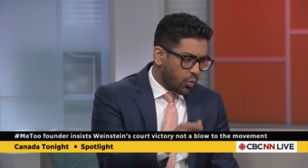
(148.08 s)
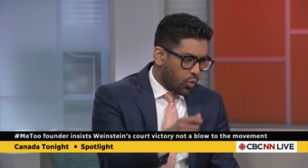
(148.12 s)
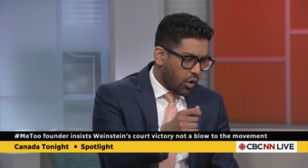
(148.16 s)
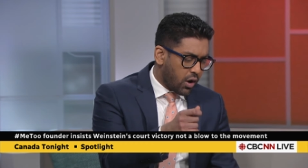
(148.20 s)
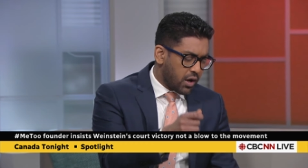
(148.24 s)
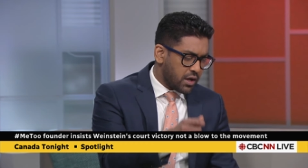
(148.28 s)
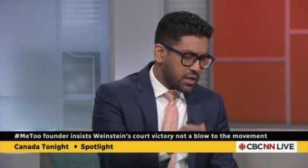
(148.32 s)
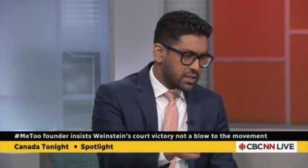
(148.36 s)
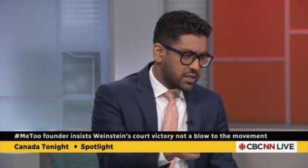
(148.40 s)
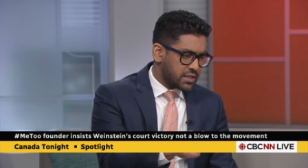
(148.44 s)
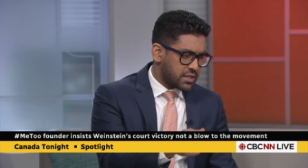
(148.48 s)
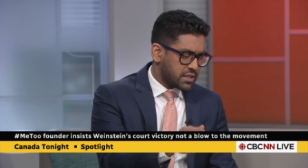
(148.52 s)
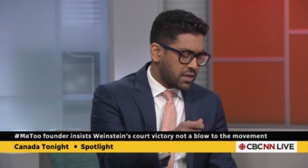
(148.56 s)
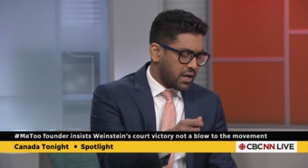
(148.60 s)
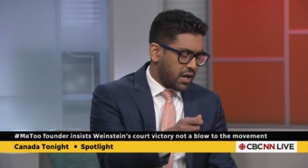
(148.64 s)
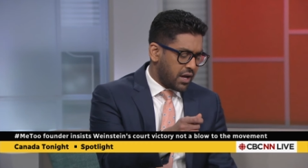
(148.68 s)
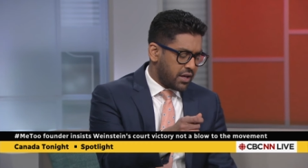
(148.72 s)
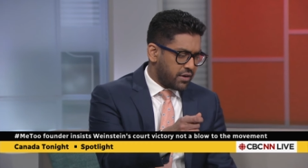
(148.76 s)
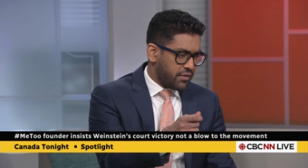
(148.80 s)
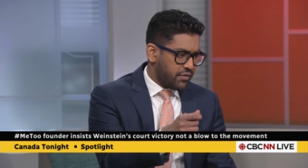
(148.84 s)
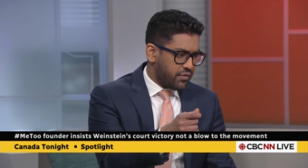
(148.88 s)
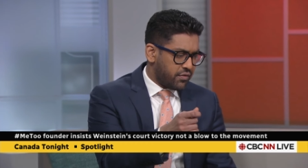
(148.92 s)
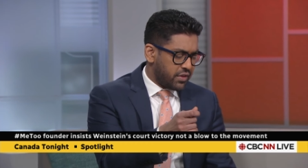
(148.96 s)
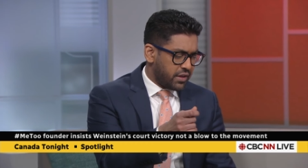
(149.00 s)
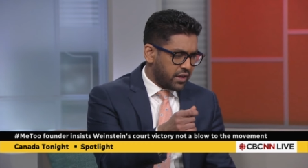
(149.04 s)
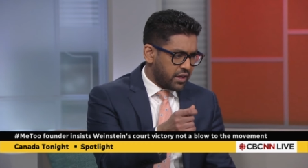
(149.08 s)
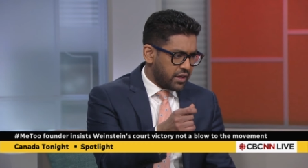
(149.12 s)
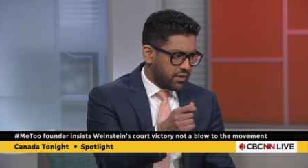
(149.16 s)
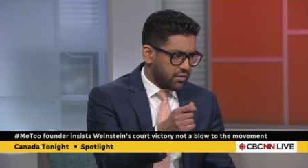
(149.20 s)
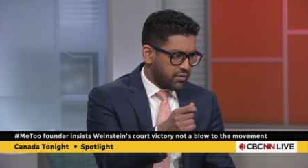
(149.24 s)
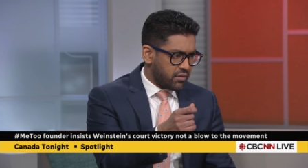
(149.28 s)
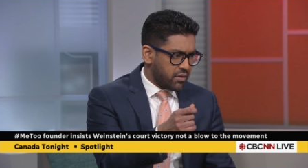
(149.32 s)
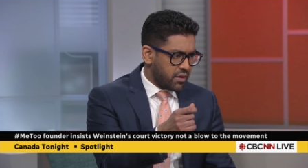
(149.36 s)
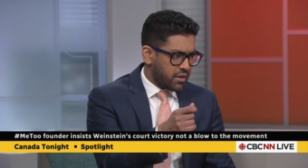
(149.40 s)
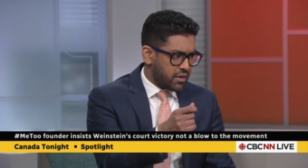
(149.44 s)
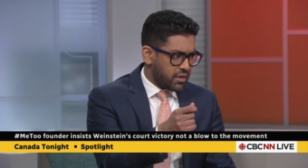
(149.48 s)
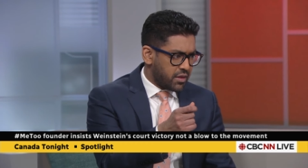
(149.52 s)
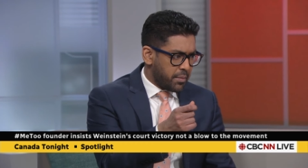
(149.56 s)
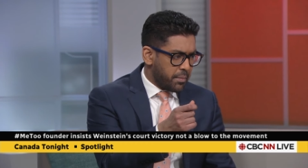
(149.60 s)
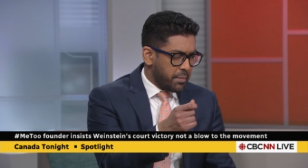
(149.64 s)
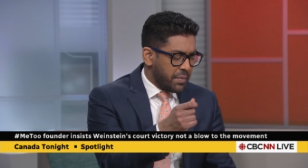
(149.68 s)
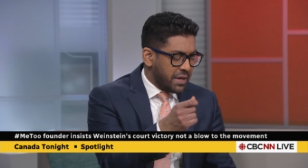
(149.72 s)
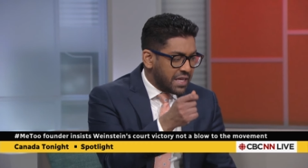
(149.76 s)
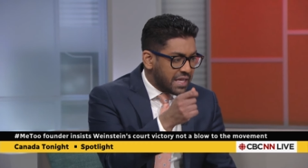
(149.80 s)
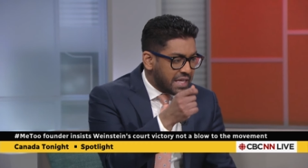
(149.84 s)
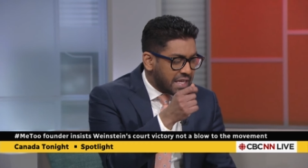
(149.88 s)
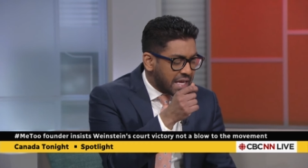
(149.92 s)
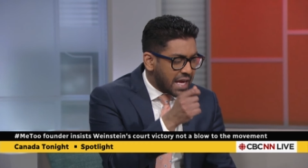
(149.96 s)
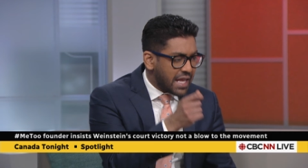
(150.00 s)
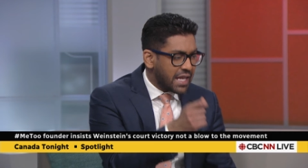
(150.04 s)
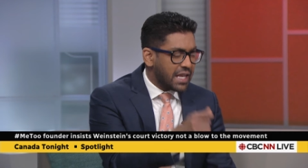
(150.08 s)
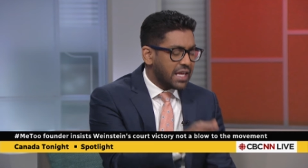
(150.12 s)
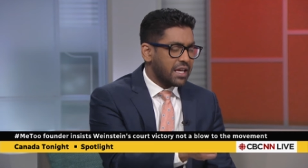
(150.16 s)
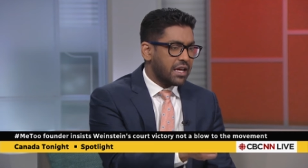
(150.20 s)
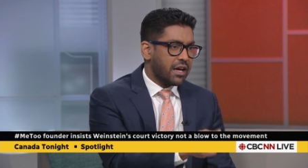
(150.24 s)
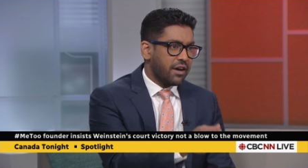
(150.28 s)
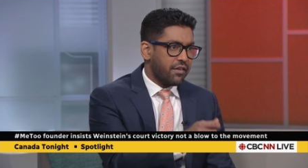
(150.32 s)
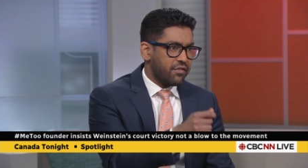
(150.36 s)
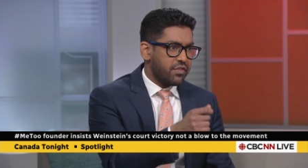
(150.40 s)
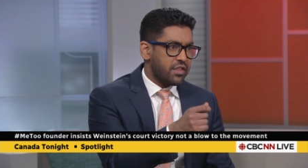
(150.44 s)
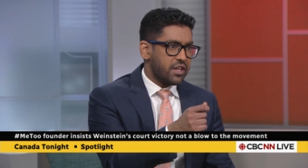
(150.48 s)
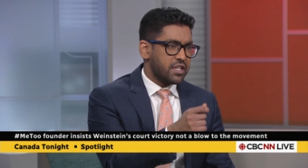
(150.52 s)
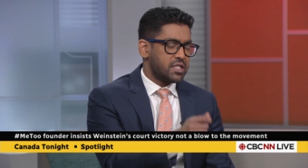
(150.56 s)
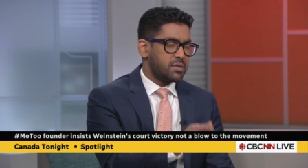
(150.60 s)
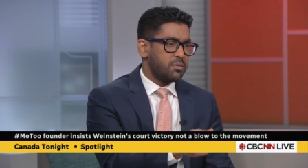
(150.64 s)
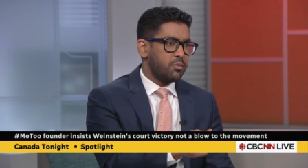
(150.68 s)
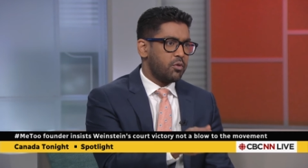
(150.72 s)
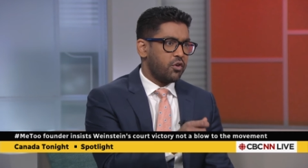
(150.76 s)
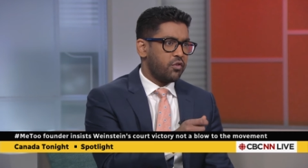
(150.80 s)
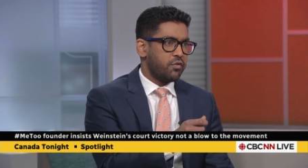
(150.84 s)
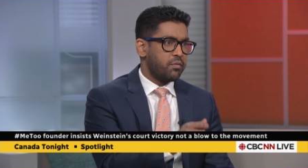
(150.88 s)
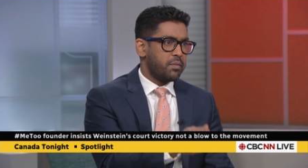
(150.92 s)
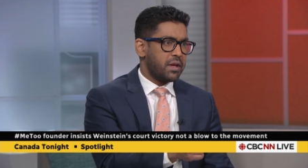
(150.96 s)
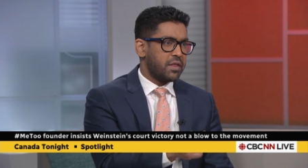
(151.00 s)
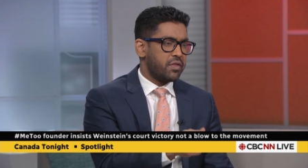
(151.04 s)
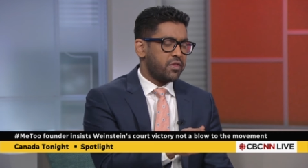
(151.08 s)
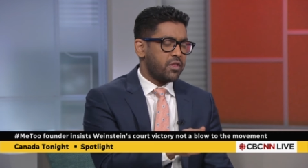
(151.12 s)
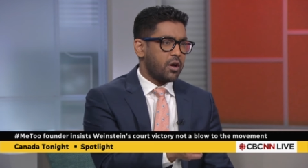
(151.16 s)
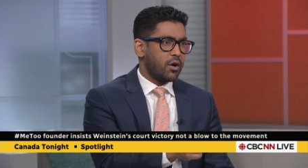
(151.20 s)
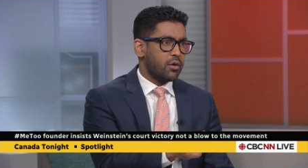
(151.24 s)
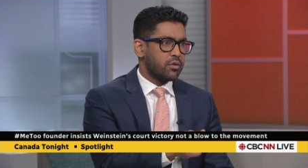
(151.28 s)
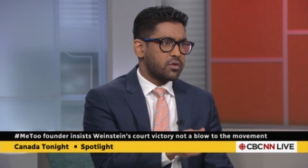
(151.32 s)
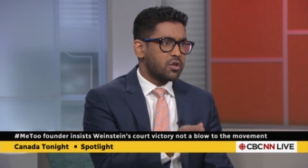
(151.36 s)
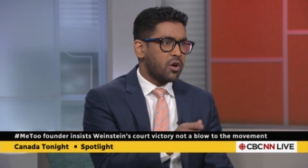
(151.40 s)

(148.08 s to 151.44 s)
was kind of the beginning of this movement, though.